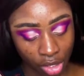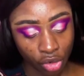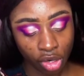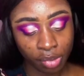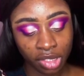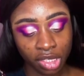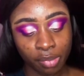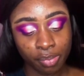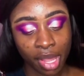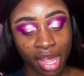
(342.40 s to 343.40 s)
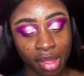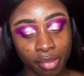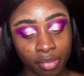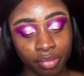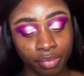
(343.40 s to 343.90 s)
normally pat
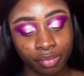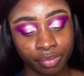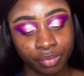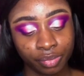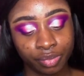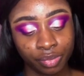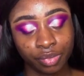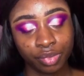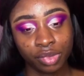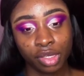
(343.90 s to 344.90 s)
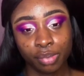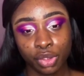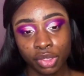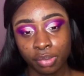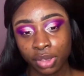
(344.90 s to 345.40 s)
the
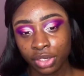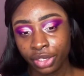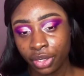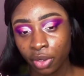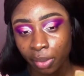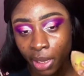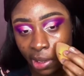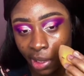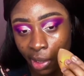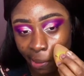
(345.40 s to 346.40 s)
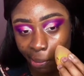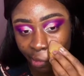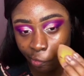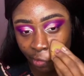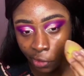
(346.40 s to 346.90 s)
beauty blender on my hand
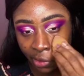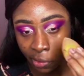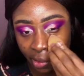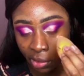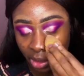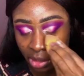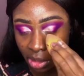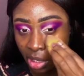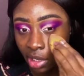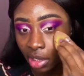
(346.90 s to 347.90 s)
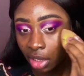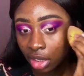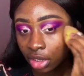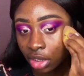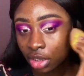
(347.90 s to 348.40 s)
before doing this.
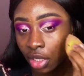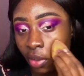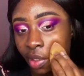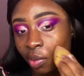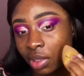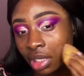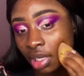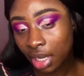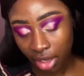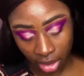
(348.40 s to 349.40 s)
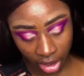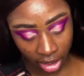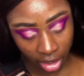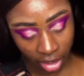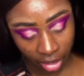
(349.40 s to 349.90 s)
Just go in with a light
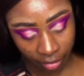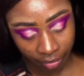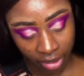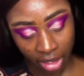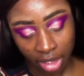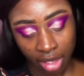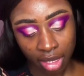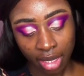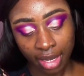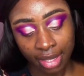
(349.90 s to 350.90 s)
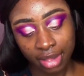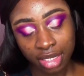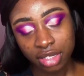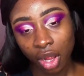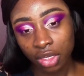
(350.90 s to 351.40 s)
layer. And
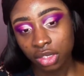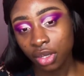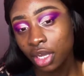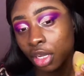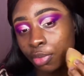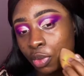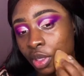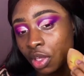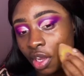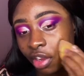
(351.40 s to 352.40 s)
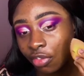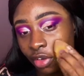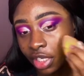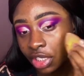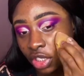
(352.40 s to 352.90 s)
this also helps with
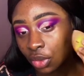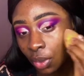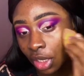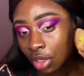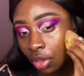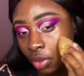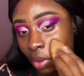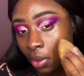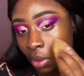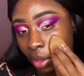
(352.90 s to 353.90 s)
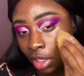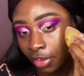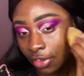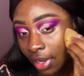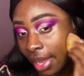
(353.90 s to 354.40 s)
coverage as well, if
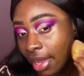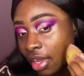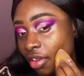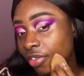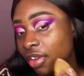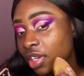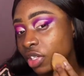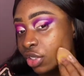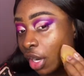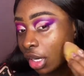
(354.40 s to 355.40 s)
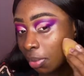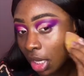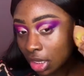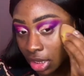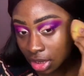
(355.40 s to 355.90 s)
you have any dark
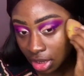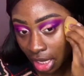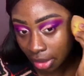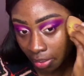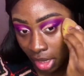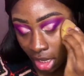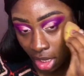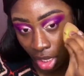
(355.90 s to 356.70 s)
marks like me.